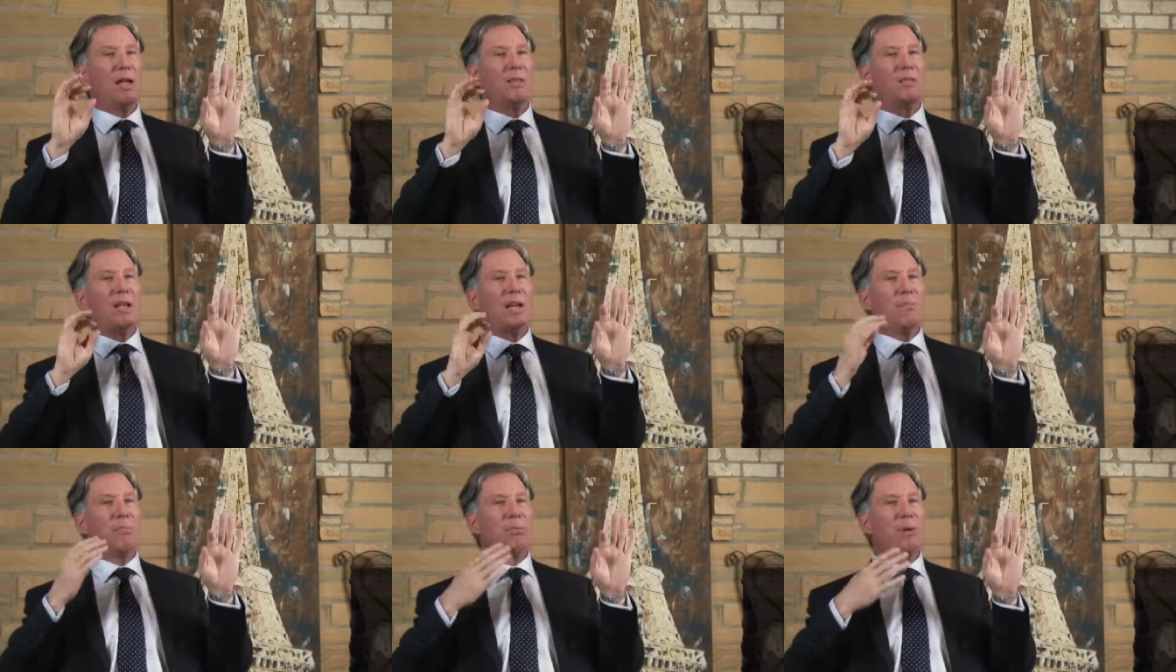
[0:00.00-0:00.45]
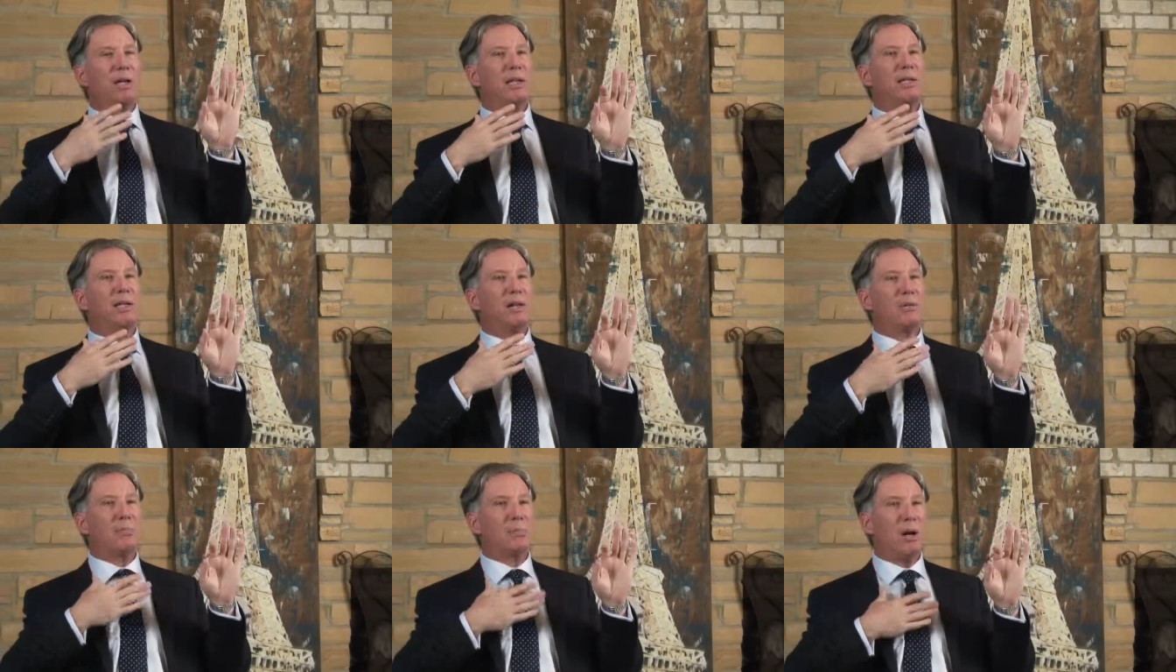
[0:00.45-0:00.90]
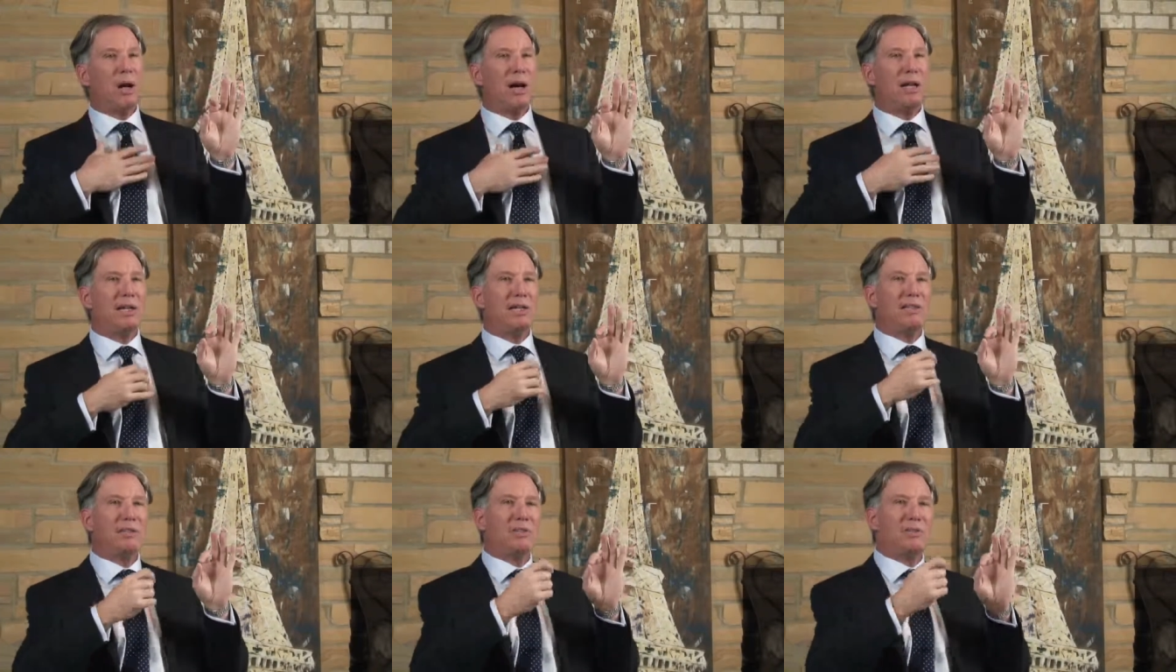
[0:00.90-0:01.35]
they bring their
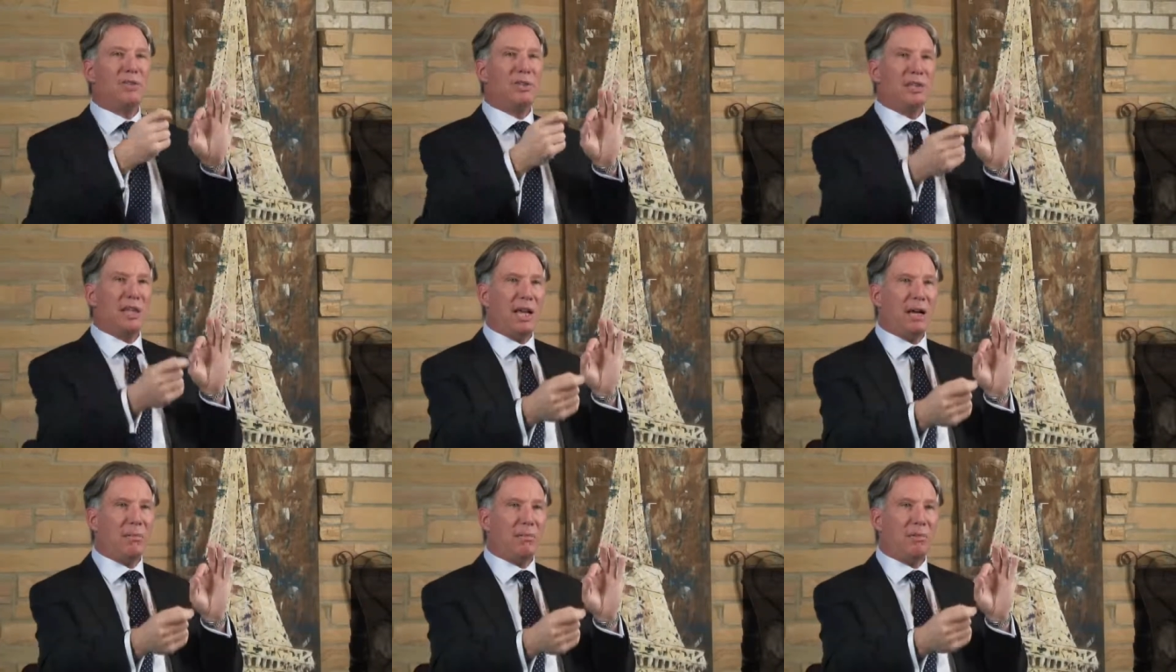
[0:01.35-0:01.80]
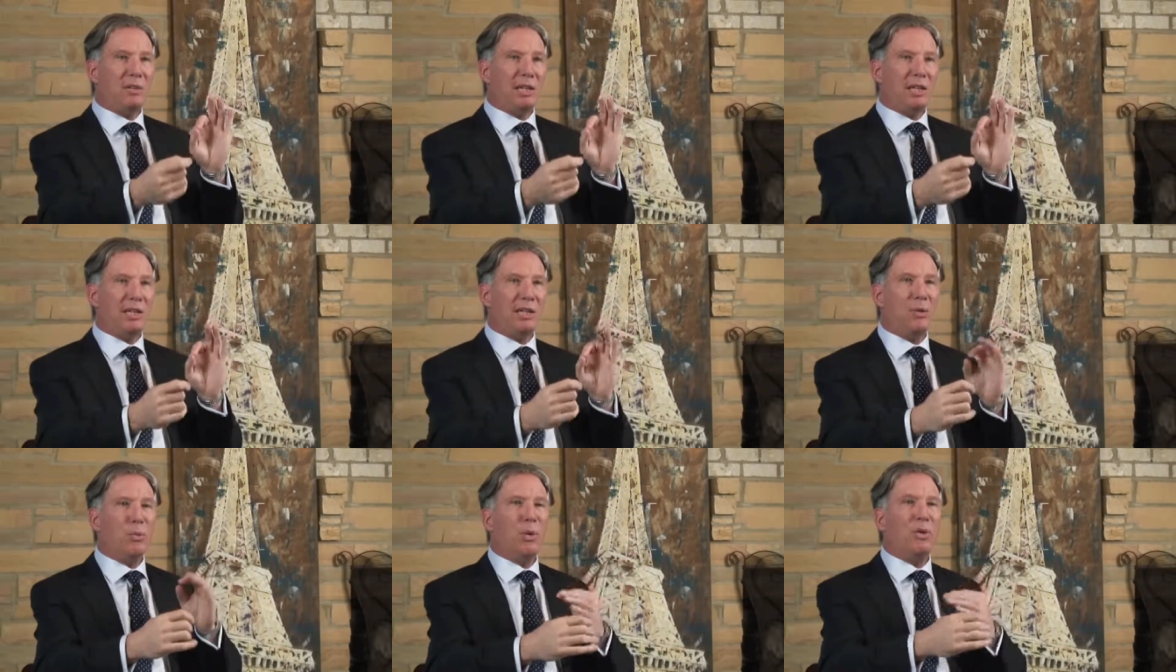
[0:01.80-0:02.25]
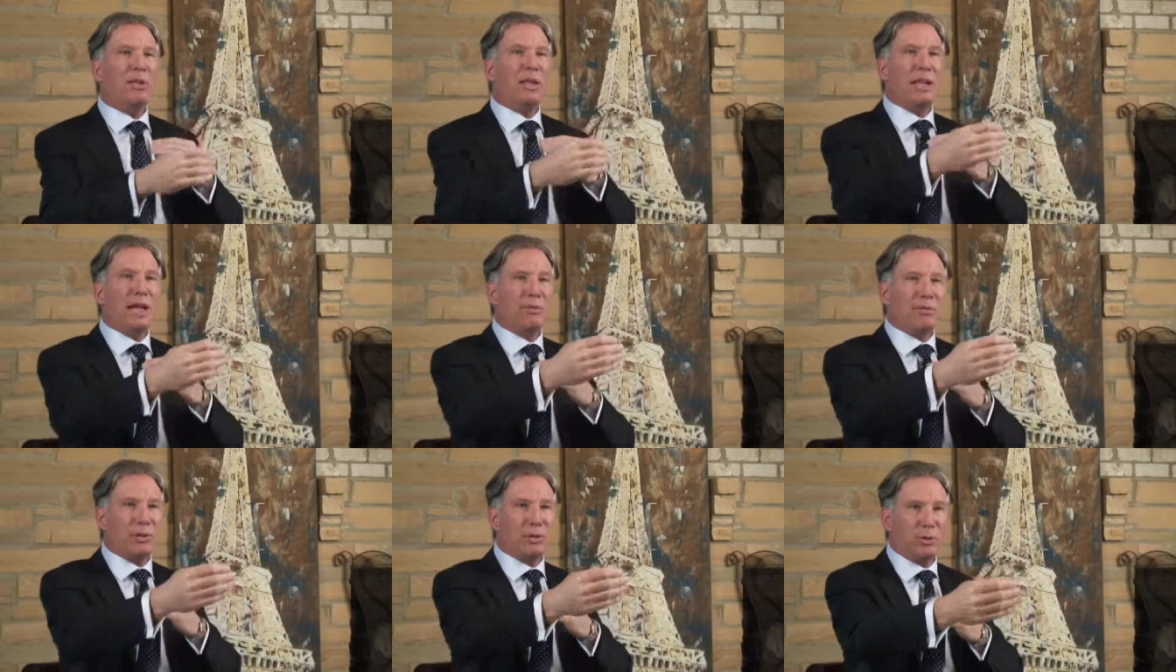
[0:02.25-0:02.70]
bodies to the MD when
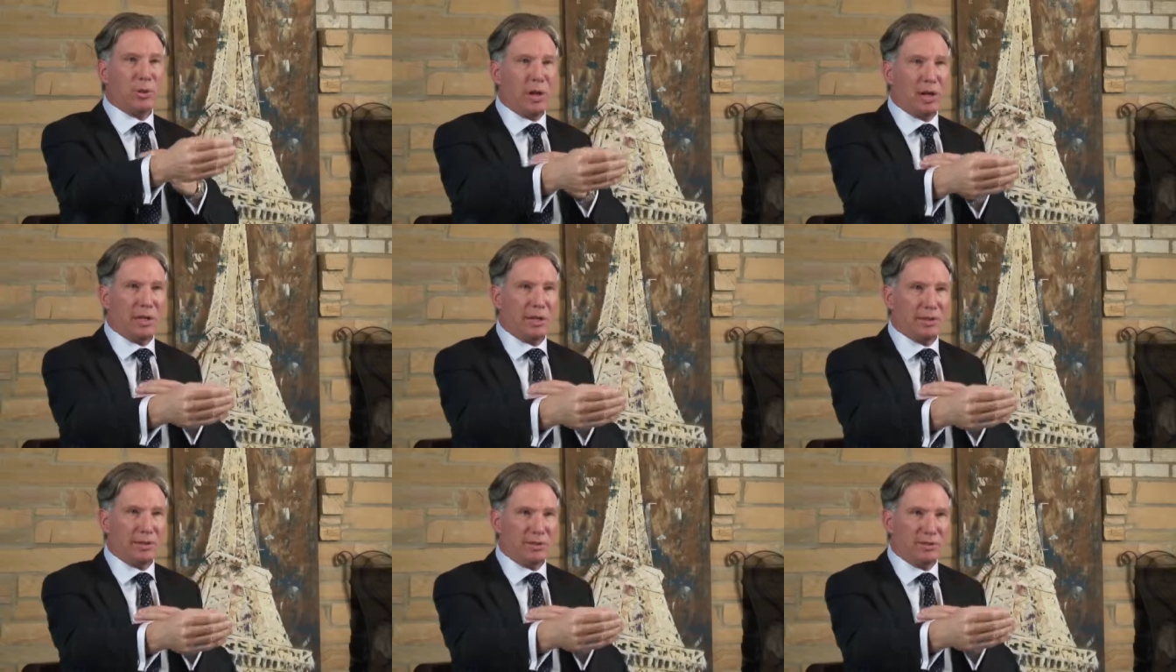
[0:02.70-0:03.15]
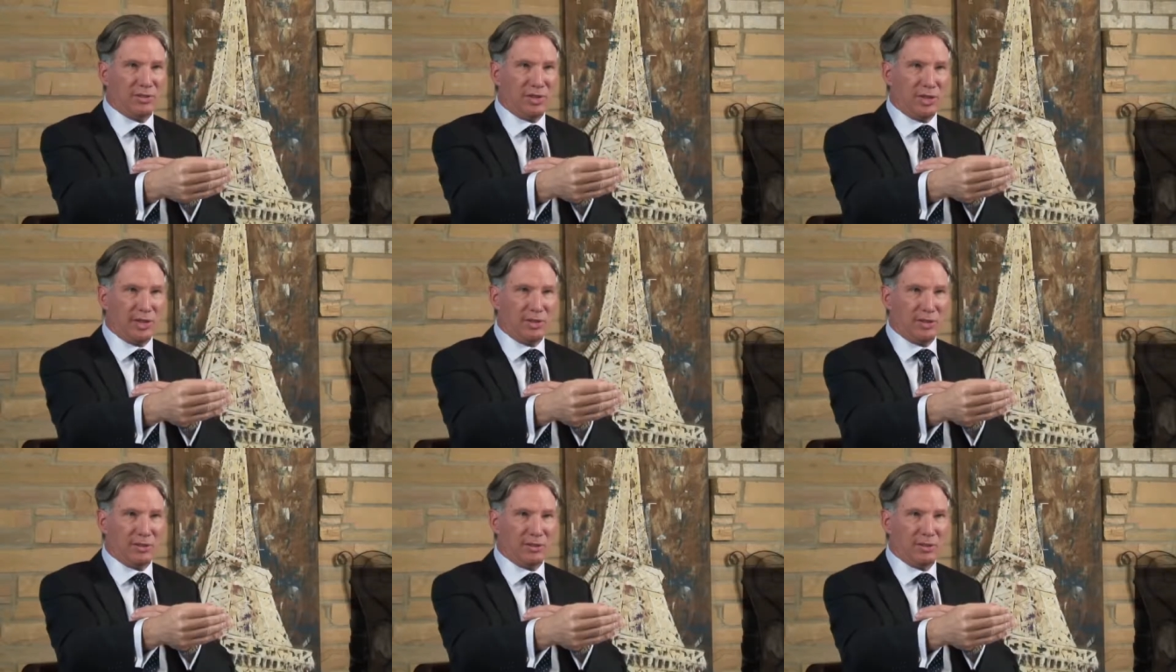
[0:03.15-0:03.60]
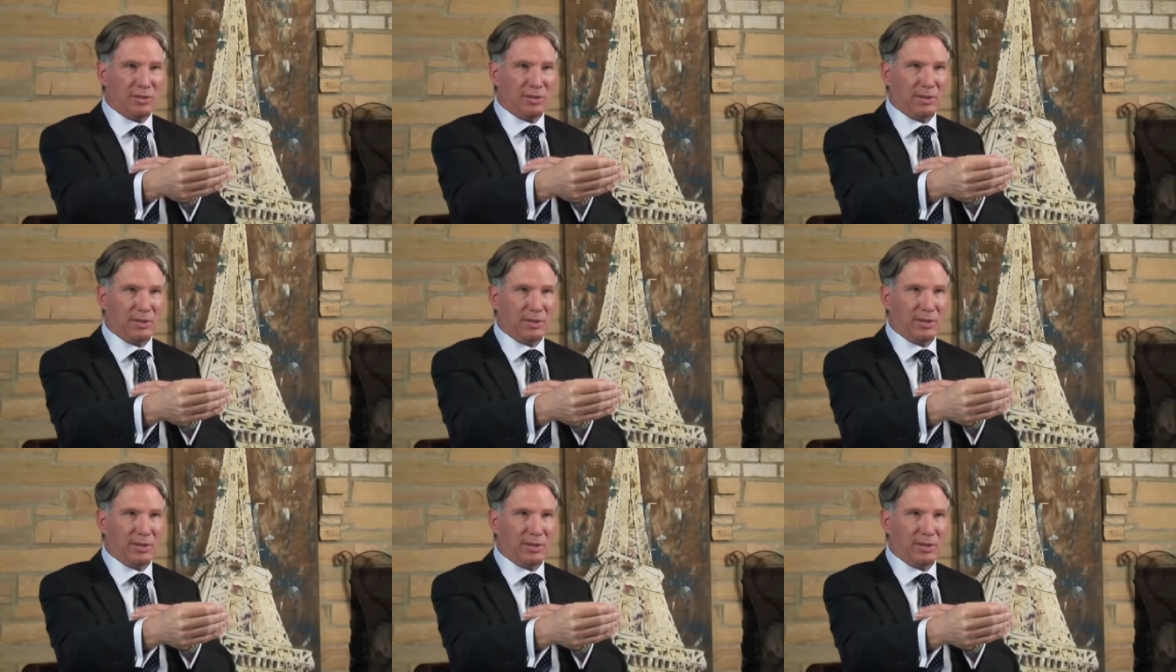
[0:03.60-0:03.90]
they have a chronic disease